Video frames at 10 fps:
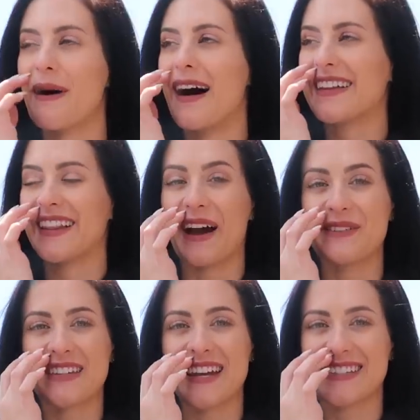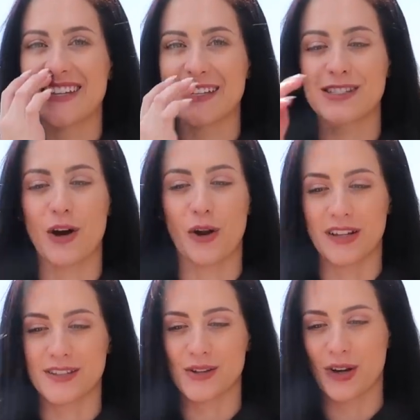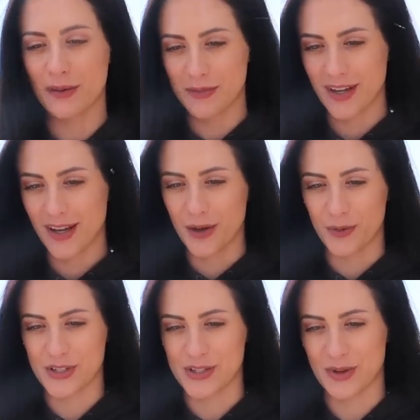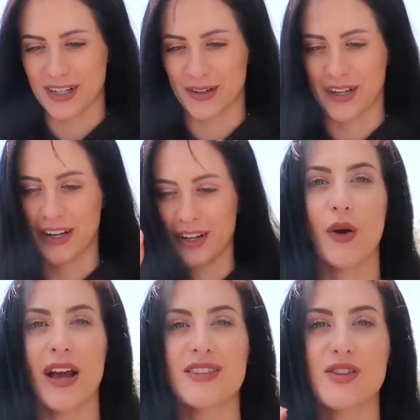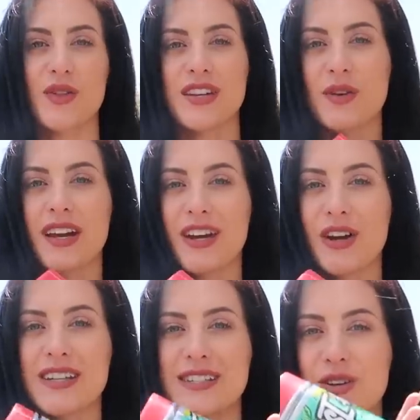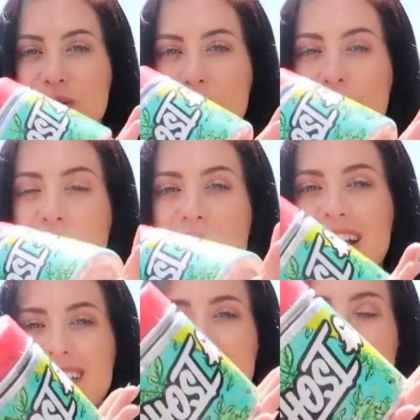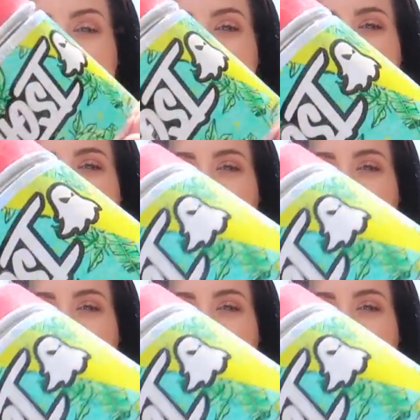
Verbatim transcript: my live taste test on Instagram which is right down here. Okay, so this right here is the new product. This is